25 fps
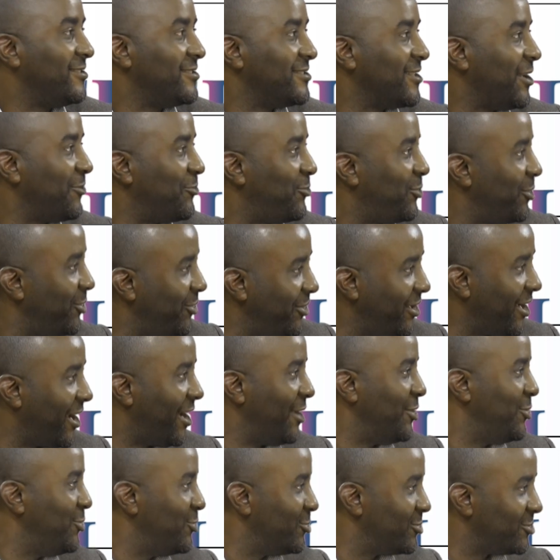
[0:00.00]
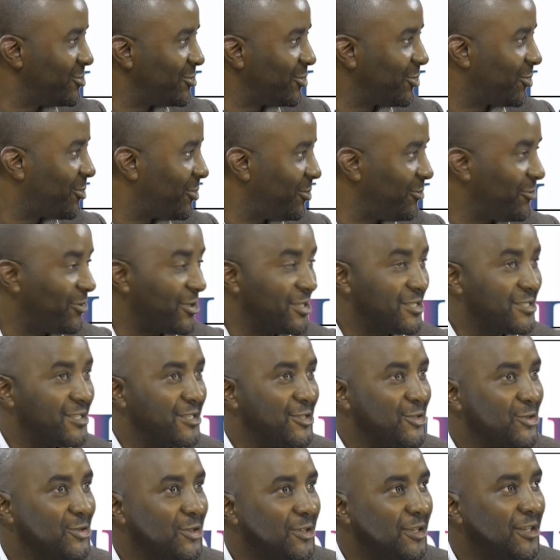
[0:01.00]
is a very unusual
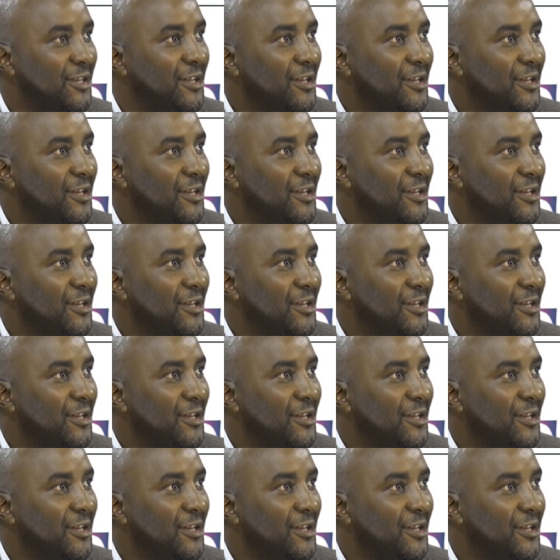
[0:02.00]
conversation.